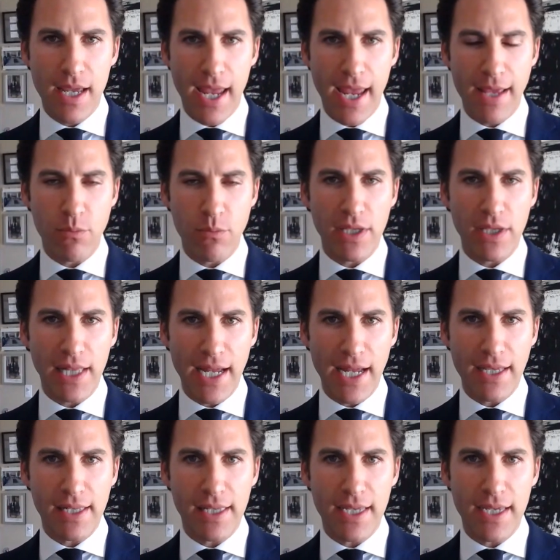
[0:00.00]
and we
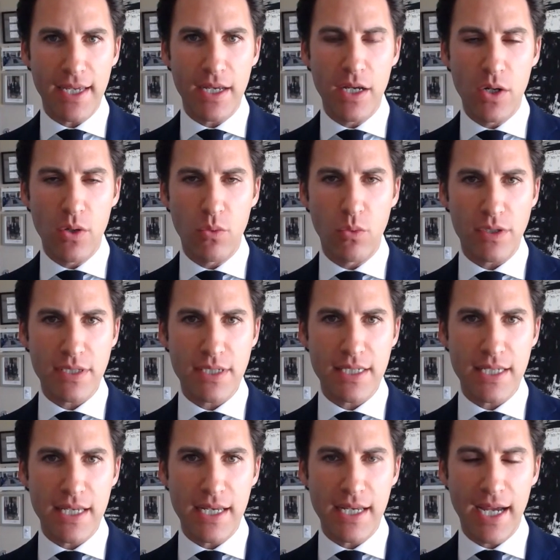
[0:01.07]
likely will
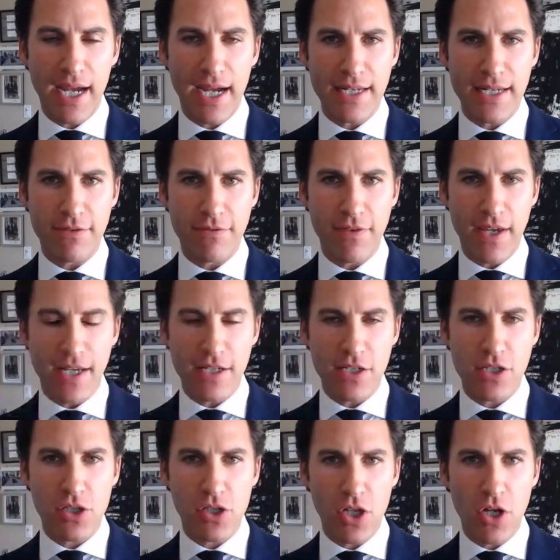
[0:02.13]
see kind of a
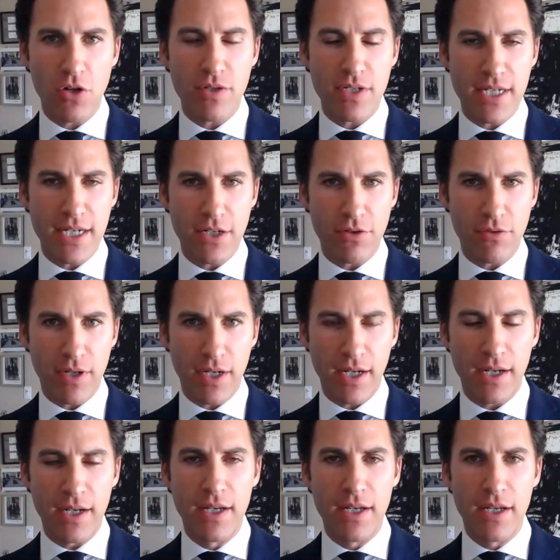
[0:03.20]
slow
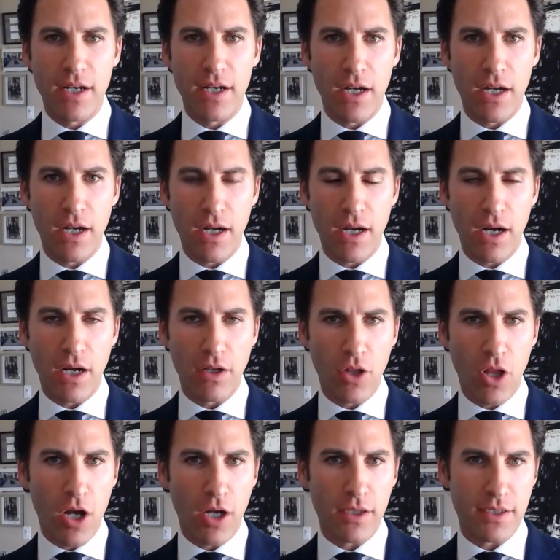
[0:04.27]
teetering
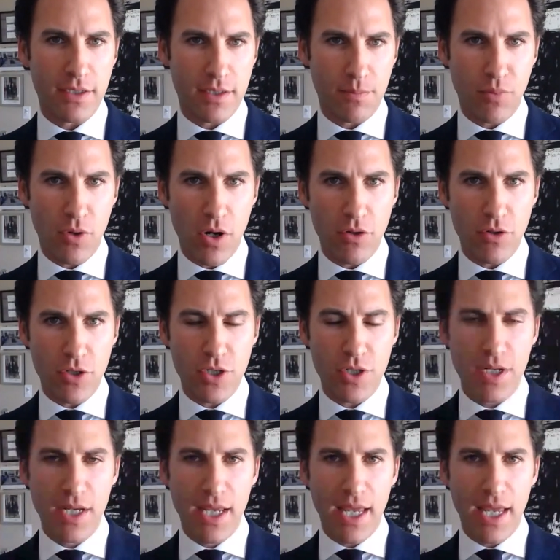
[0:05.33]
along this approach